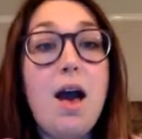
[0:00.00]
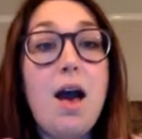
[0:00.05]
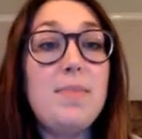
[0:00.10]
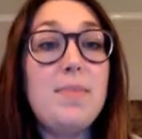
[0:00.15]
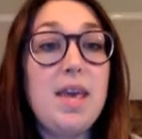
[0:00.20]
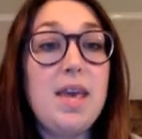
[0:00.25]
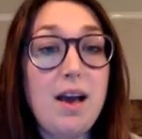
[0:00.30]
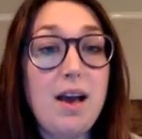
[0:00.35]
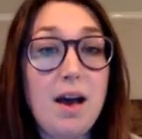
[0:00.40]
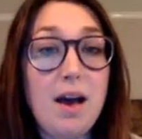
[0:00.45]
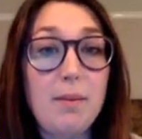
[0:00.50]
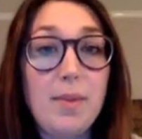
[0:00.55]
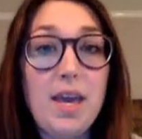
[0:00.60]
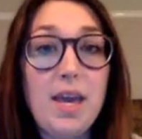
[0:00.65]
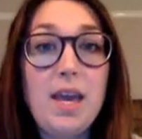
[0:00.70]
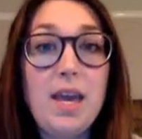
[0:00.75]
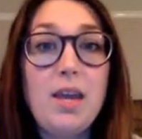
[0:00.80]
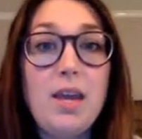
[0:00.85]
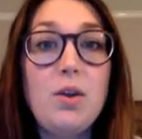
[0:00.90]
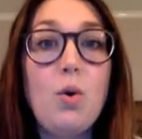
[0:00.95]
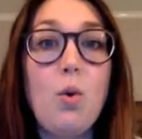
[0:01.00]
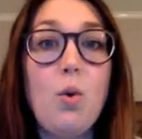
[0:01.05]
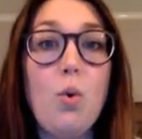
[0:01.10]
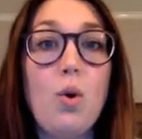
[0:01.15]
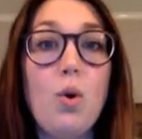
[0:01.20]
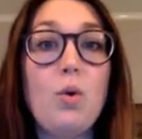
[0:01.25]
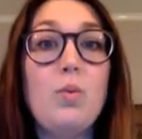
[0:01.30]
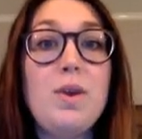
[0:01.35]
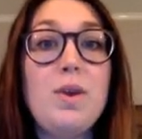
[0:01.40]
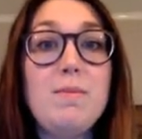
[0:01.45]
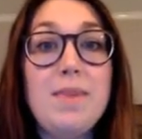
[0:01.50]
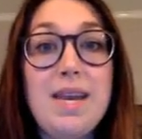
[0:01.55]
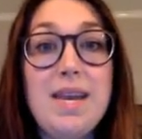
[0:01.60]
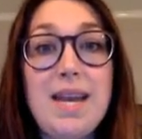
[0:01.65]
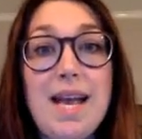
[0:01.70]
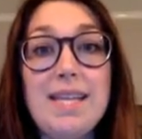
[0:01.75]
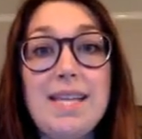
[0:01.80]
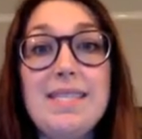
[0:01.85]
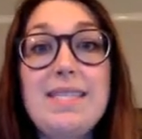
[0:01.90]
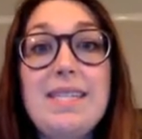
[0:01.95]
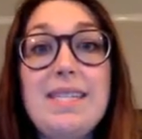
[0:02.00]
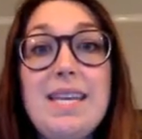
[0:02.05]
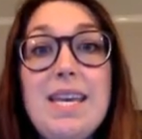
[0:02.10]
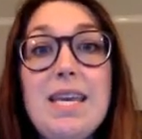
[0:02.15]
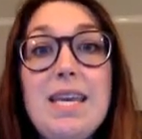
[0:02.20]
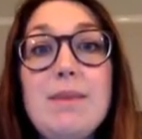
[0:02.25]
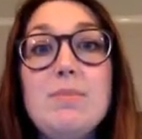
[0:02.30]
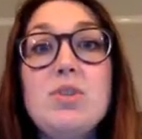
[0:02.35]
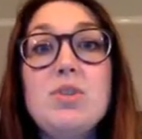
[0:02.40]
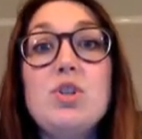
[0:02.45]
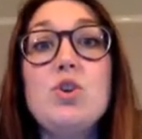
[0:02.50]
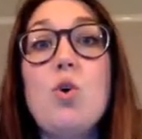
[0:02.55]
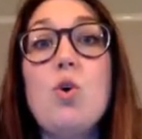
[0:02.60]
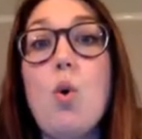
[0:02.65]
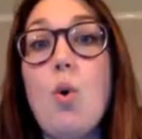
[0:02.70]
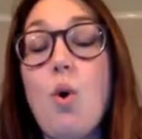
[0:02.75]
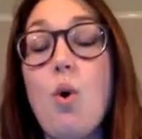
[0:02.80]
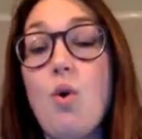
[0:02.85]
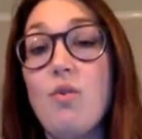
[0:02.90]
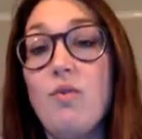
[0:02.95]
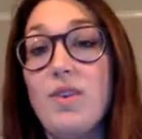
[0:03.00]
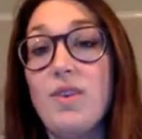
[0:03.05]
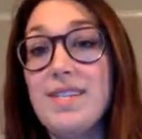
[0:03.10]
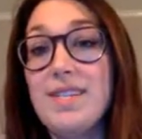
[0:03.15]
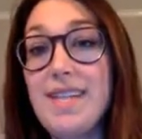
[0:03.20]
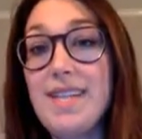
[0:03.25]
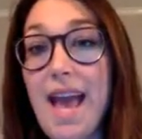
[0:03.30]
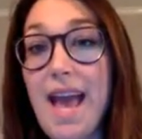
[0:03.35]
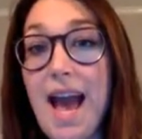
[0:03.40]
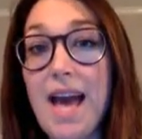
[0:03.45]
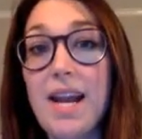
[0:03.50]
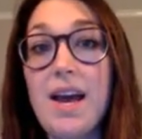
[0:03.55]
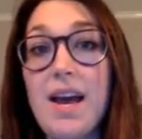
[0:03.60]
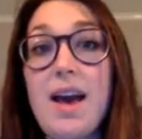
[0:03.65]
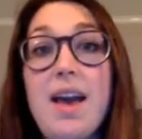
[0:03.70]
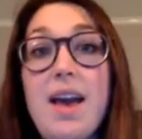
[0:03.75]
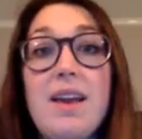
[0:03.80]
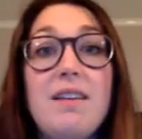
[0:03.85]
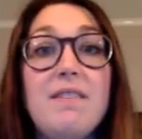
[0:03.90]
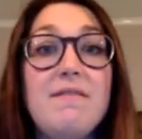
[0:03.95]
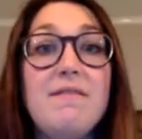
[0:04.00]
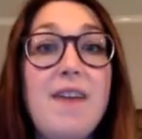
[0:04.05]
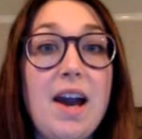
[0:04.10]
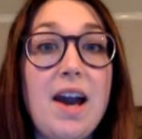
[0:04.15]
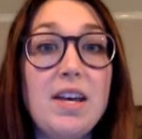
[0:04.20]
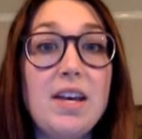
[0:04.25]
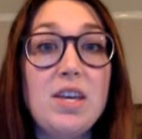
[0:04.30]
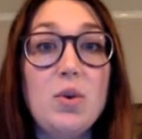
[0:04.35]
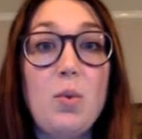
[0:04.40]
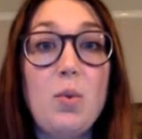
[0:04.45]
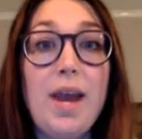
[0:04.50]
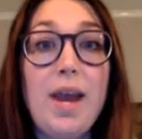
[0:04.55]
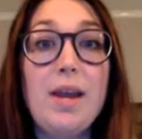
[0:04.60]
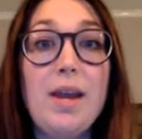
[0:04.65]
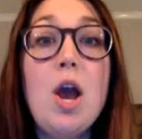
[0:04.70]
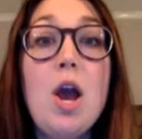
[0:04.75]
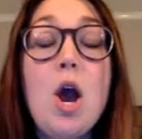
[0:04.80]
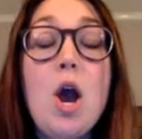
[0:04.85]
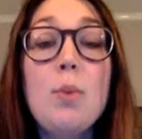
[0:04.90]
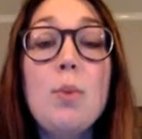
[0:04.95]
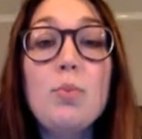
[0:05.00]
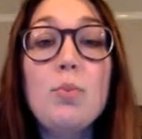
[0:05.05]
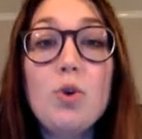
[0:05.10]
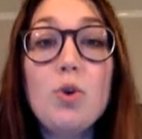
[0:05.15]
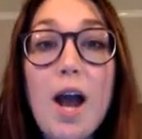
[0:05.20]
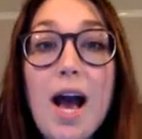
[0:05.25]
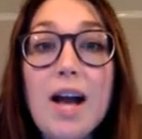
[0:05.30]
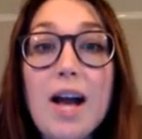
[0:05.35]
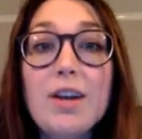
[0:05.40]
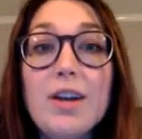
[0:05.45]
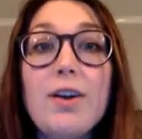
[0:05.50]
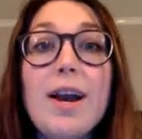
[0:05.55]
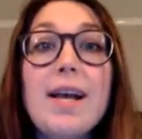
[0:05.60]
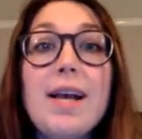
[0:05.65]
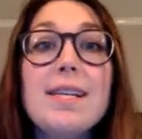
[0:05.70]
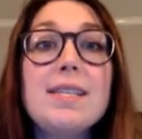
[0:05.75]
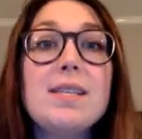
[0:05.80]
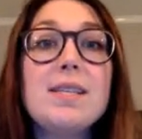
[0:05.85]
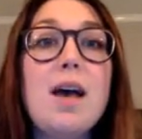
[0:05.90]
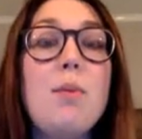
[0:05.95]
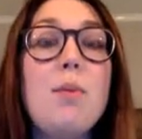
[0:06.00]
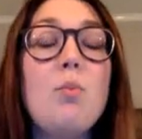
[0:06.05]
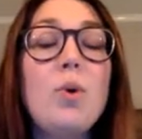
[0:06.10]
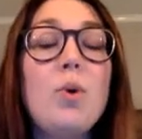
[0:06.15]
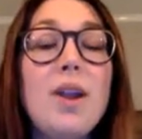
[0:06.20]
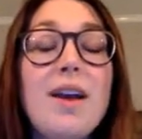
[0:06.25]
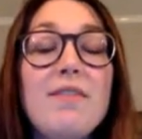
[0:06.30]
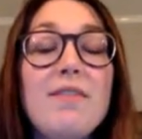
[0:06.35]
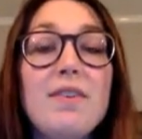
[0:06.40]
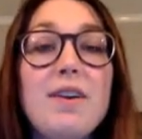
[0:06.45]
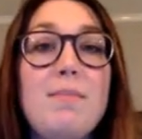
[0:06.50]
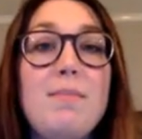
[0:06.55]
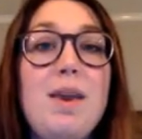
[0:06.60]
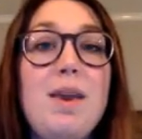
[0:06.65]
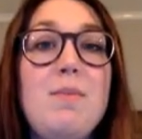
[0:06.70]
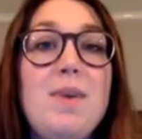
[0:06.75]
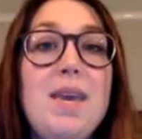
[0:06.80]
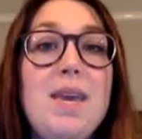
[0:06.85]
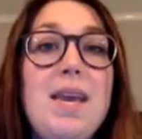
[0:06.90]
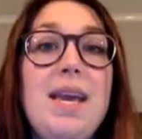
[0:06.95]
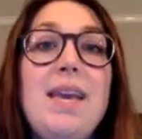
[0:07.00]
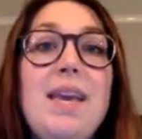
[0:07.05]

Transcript: They come in, or we meet as teams to go over data and evaluate progress, whatever it may be.